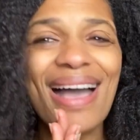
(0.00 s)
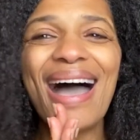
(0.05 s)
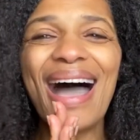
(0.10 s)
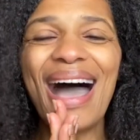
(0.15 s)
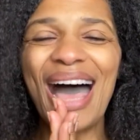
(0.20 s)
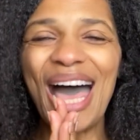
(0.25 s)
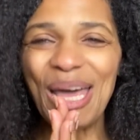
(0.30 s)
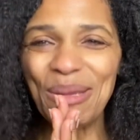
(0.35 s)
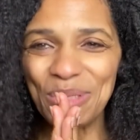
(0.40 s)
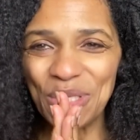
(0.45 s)

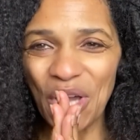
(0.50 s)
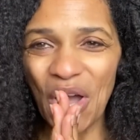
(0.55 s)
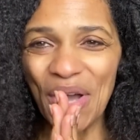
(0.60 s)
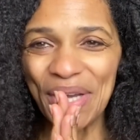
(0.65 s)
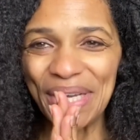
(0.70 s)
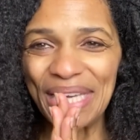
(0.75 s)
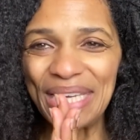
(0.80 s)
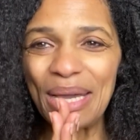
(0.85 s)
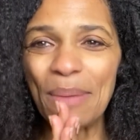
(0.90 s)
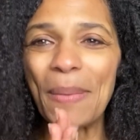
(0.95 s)
I'm
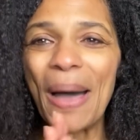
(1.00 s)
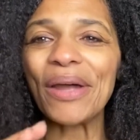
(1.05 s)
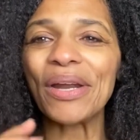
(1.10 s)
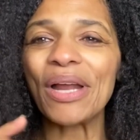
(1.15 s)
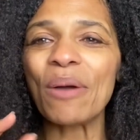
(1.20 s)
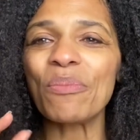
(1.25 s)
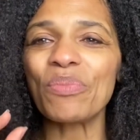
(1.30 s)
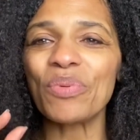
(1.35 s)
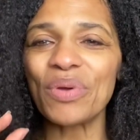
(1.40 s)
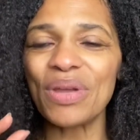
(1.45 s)
talking about
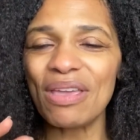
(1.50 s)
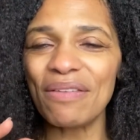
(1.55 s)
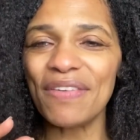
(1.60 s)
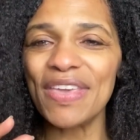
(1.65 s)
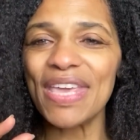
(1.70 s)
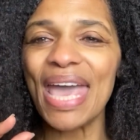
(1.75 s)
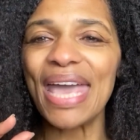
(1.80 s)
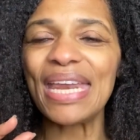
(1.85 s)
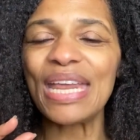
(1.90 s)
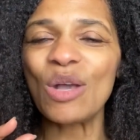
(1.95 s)

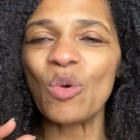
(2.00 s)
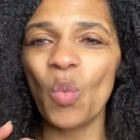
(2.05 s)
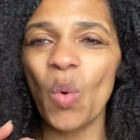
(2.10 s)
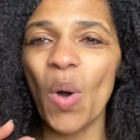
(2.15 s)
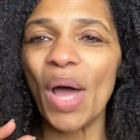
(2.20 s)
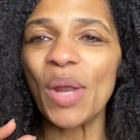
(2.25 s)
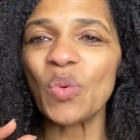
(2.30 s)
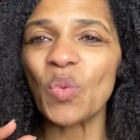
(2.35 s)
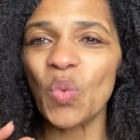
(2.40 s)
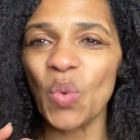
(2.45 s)
abbreviating
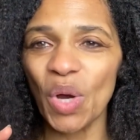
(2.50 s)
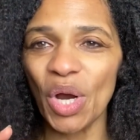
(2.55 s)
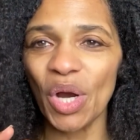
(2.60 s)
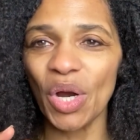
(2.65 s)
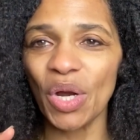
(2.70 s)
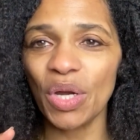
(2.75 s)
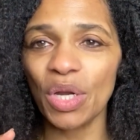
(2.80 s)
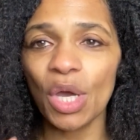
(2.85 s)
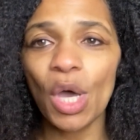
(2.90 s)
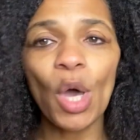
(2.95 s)
one
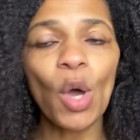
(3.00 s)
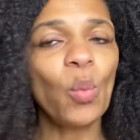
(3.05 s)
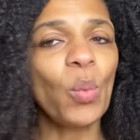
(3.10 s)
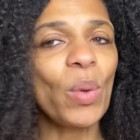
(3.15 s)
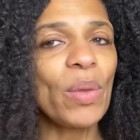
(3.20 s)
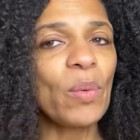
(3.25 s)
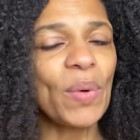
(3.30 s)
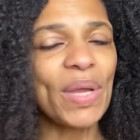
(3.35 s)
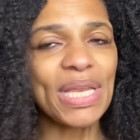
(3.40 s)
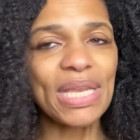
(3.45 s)
word.
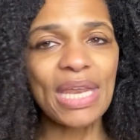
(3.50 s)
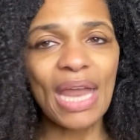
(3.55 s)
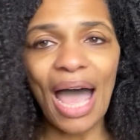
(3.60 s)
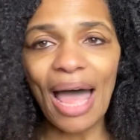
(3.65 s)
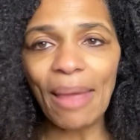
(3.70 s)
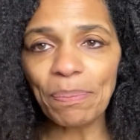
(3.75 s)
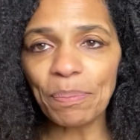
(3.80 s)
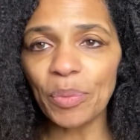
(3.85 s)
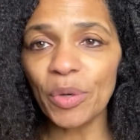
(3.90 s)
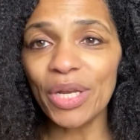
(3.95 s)
We would
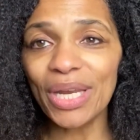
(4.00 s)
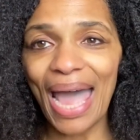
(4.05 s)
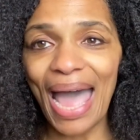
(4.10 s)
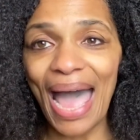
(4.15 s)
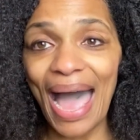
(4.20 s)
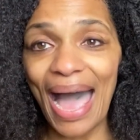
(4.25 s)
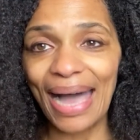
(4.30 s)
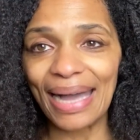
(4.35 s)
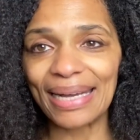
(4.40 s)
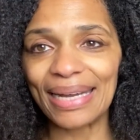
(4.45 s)
not put
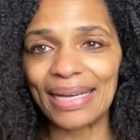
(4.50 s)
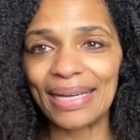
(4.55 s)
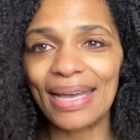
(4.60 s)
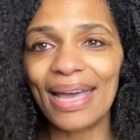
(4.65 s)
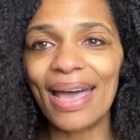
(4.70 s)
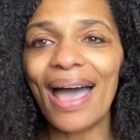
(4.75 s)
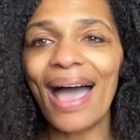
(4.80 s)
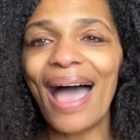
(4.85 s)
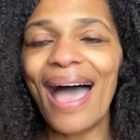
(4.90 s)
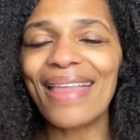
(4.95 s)
ak
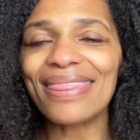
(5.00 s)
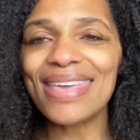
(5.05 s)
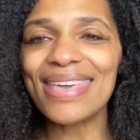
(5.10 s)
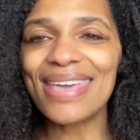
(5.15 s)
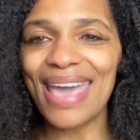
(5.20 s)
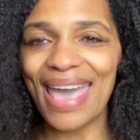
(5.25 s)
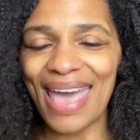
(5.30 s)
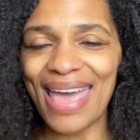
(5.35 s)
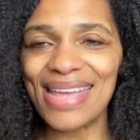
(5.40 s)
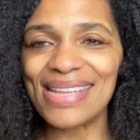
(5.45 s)
at
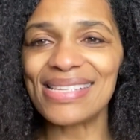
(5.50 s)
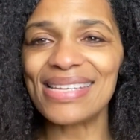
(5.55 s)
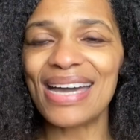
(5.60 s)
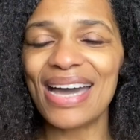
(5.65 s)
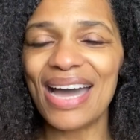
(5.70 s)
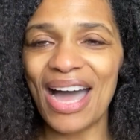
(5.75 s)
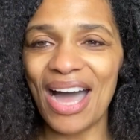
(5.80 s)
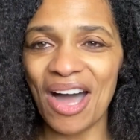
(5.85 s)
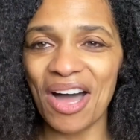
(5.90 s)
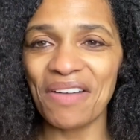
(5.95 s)
the end
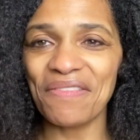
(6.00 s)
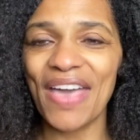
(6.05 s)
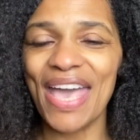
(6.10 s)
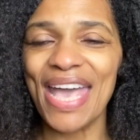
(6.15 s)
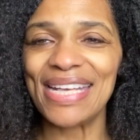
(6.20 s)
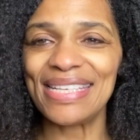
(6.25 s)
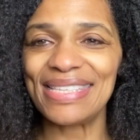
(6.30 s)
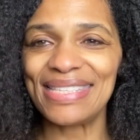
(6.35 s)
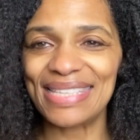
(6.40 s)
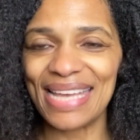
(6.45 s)
of
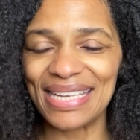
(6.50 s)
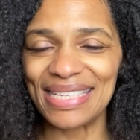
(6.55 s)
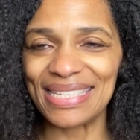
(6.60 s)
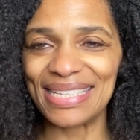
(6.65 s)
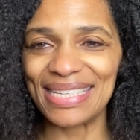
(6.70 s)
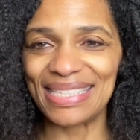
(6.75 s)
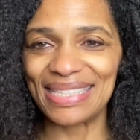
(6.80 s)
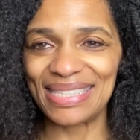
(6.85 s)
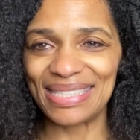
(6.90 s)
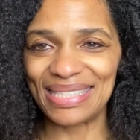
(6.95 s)
a
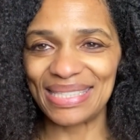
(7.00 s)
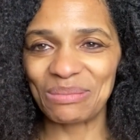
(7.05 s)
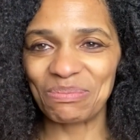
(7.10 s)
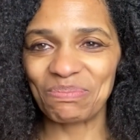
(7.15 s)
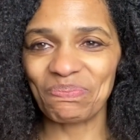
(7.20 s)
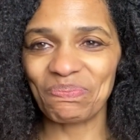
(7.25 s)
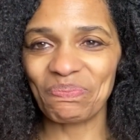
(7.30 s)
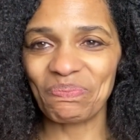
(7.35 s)
sentence.